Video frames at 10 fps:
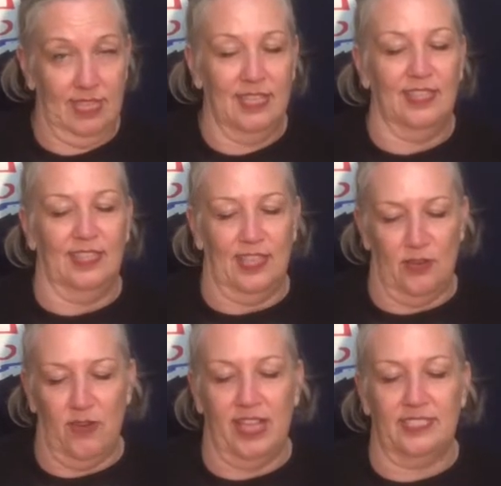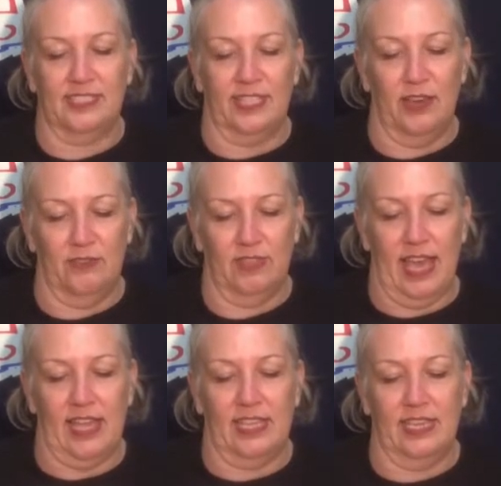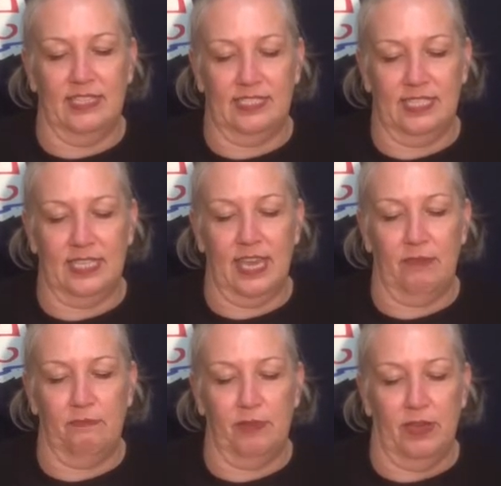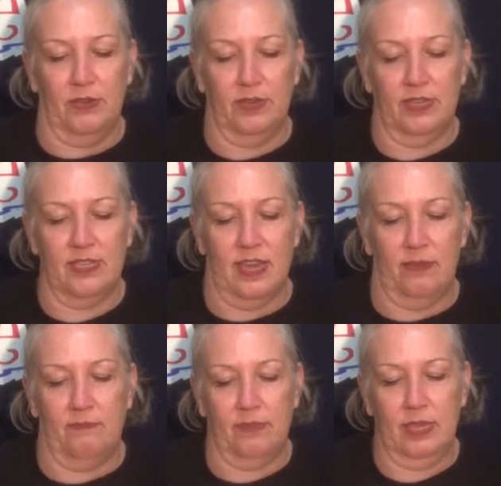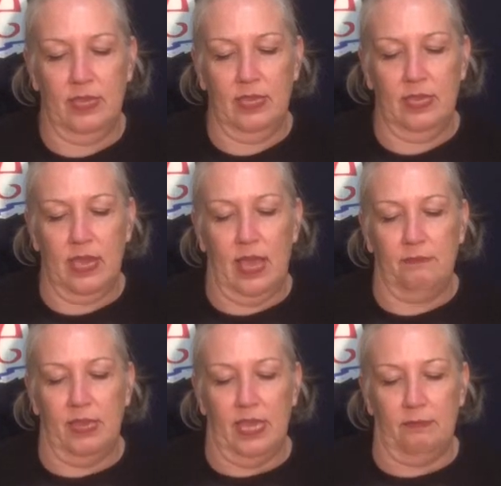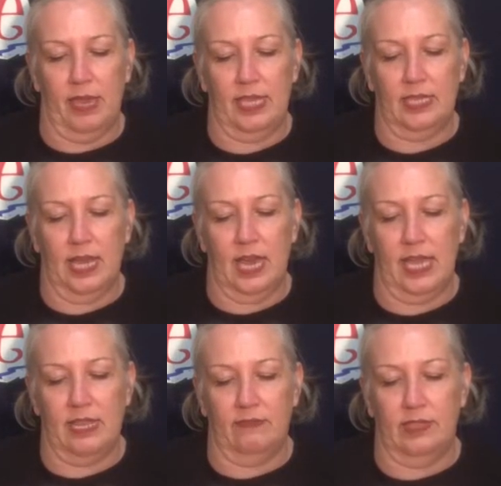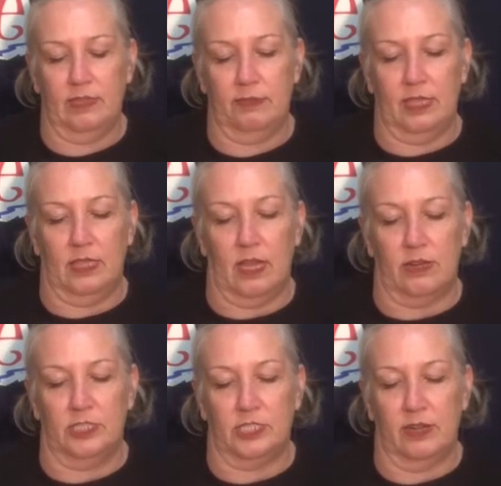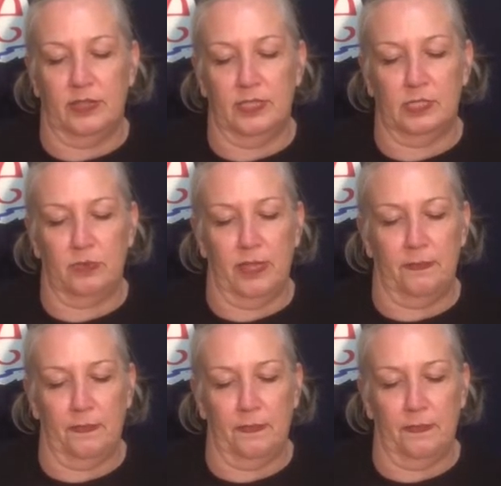low and slow, that is the tempo. Good job. I'm making mine kind of a little bit larger on this one.